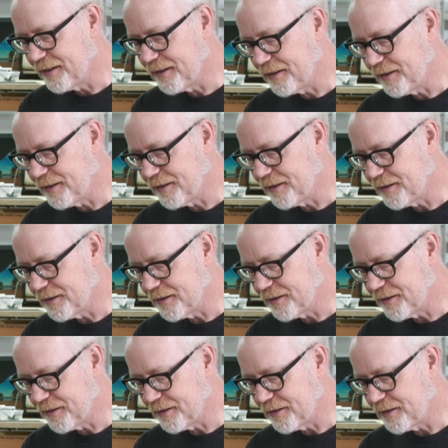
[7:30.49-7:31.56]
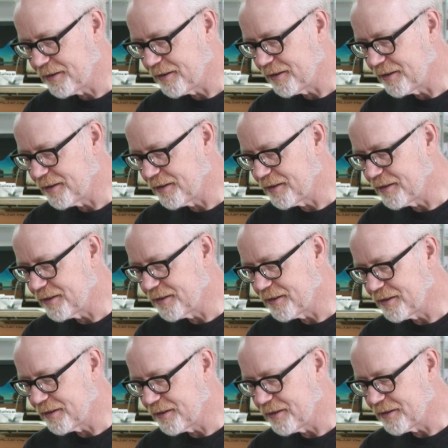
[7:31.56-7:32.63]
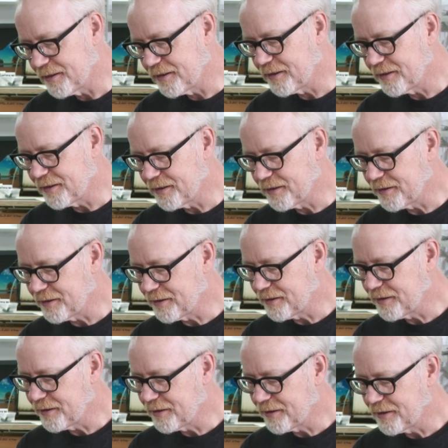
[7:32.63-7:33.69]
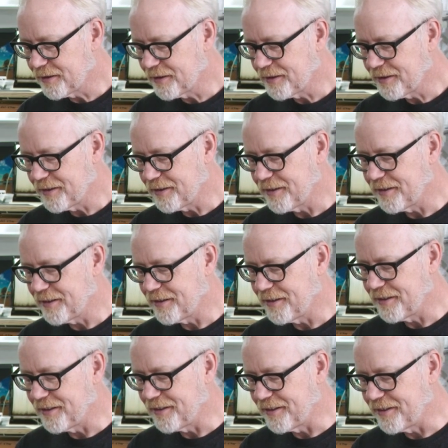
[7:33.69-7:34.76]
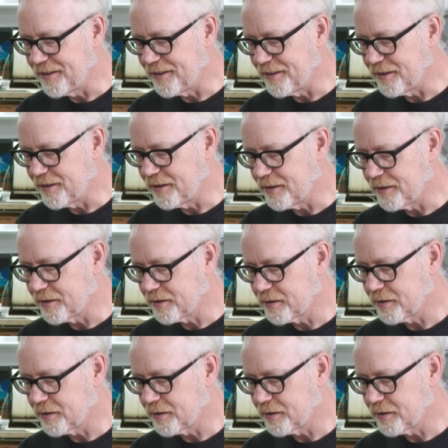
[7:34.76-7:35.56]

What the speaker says: This person isn't speaking.